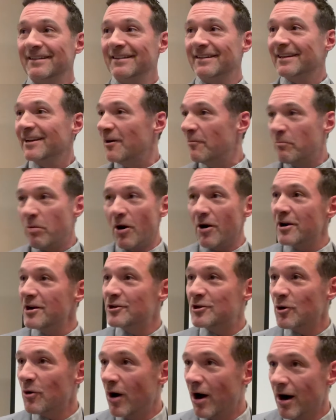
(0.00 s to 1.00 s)
No, party
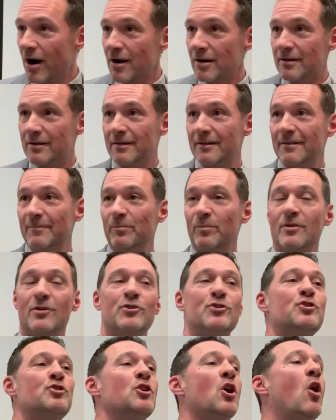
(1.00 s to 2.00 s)
too hard.
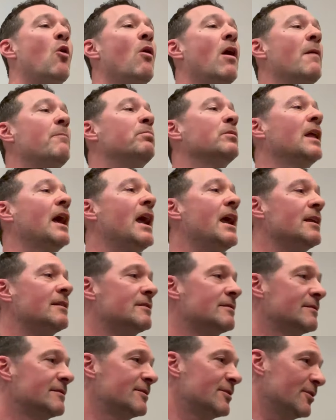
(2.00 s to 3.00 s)
Show up
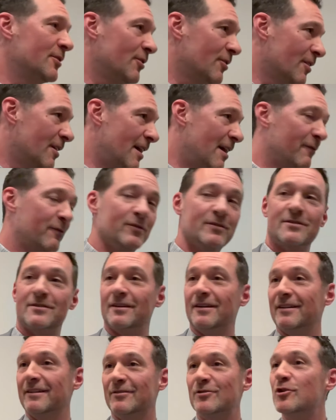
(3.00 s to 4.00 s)
late to your office
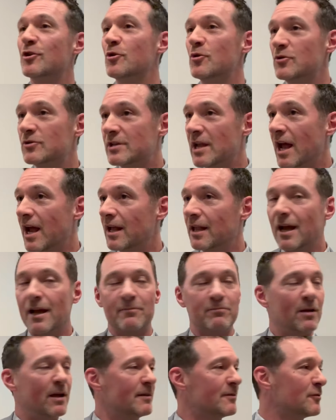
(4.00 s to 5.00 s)
on Tuesday. Like,
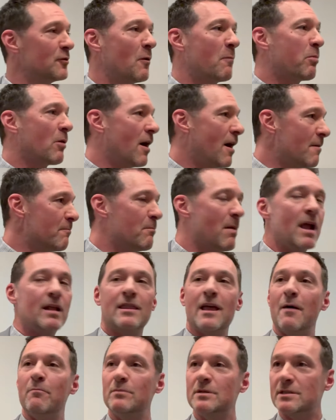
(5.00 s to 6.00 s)
hey, no problem. Make
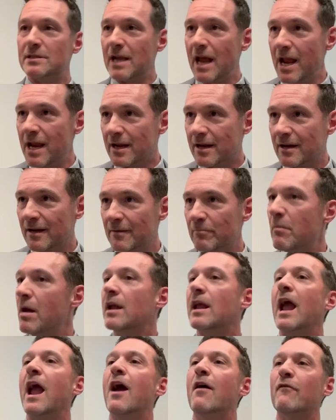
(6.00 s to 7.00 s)
that mistake.
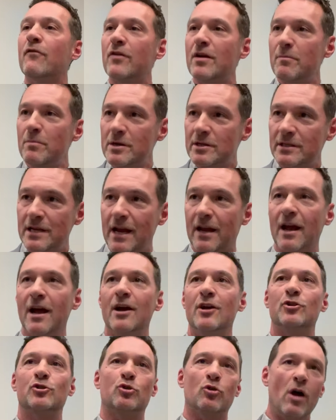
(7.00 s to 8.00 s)
Make every mistake.
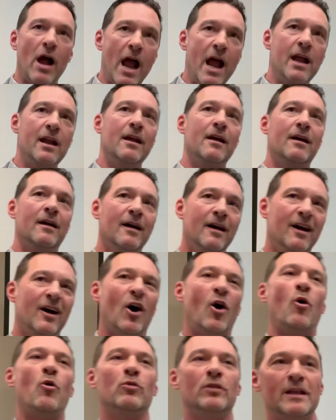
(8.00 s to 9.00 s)
Try to
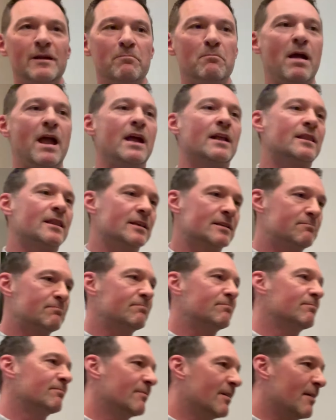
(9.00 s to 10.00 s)
only make the,
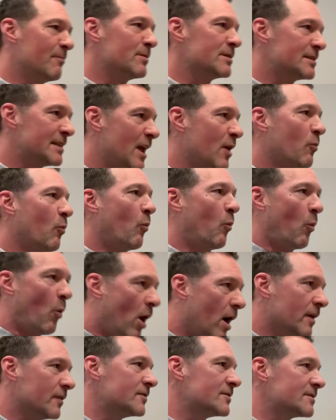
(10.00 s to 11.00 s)
a mistake
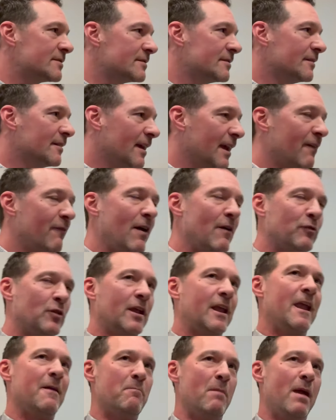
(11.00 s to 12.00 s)
once. Like, if you have to
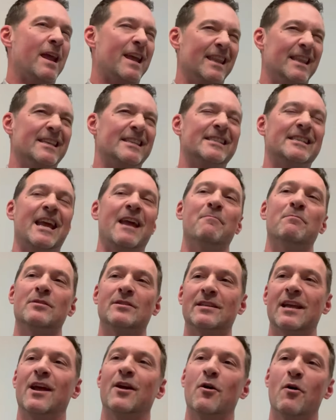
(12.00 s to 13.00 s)
keep making the same
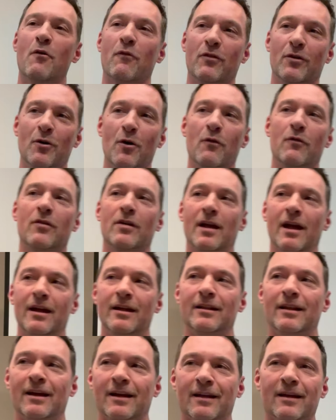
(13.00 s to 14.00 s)
mistake over and over again,
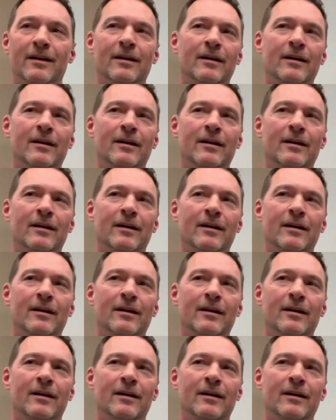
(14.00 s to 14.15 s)
like